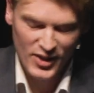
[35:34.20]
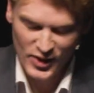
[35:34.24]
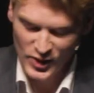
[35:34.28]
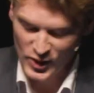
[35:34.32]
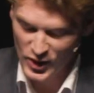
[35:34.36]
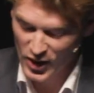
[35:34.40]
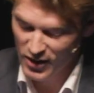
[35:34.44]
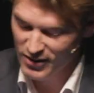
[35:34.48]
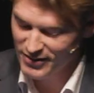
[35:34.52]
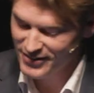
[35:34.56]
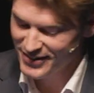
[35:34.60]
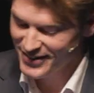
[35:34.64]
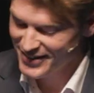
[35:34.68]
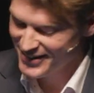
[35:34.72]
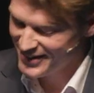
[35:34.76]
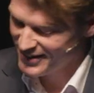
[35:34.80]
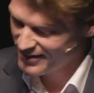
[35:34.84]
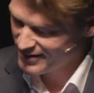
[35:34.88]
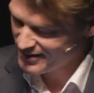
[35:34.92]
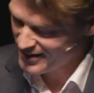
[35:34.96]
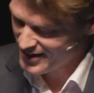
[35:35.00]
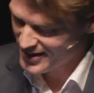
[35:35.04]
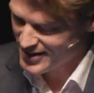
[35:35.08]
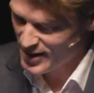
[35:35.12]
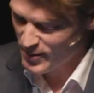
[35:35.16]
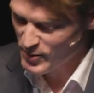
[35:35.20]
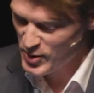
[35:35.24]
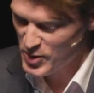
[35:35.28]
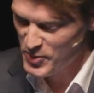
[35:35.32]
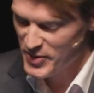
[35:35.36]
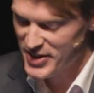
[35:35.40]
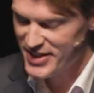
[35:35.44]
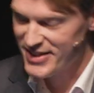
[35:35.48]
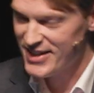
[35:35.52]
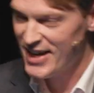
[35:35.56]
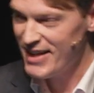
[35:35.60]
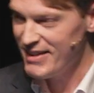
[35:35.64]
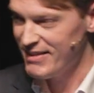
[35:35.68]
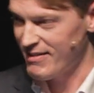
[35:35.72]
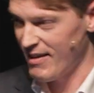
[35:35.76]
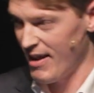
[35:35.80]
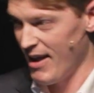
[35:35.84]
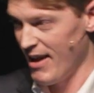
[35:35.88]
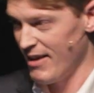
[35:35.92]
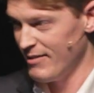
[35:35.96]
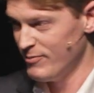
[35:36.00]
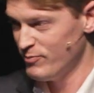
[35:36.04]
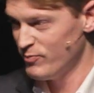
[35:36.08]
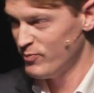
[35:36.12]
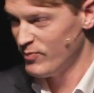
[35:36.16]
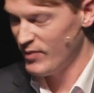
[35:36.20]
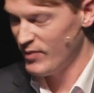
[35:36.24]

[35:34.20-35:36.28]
You know, there's something to be said there.